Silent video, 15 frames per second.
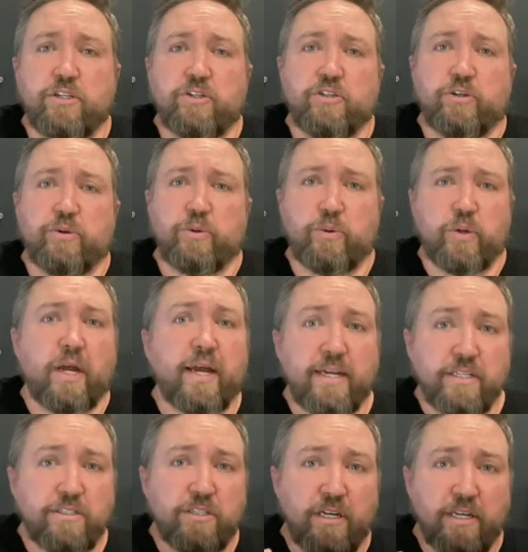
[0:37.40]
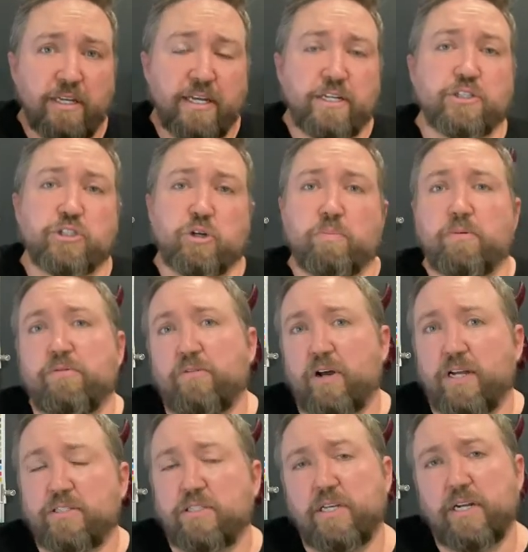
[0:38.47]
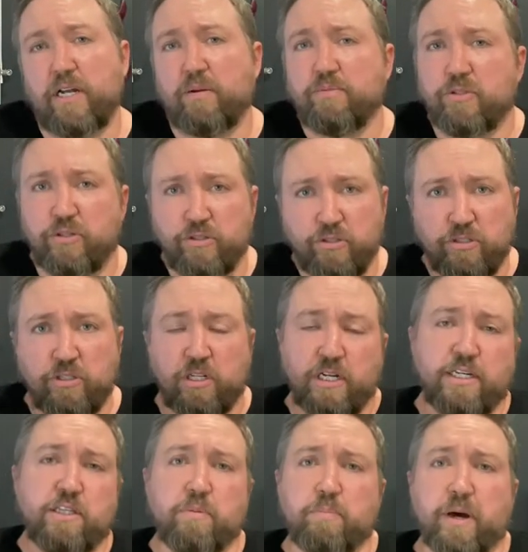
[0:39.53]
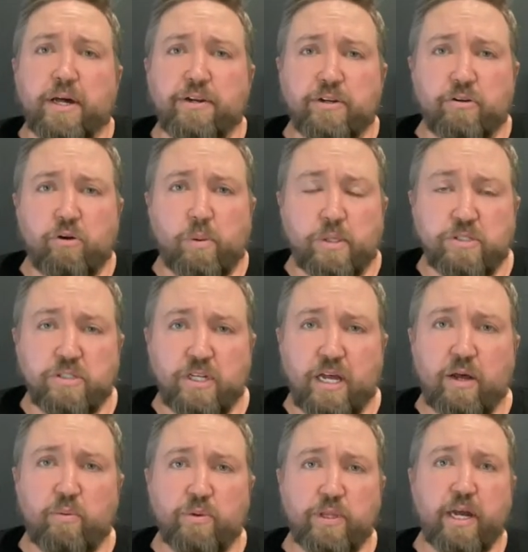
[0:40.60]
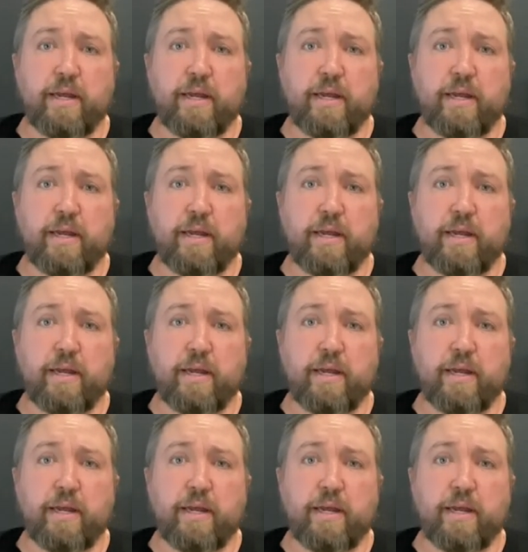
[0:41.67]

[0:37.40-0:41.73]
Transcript: to do is get Shopify set up. So you just click the button on the start with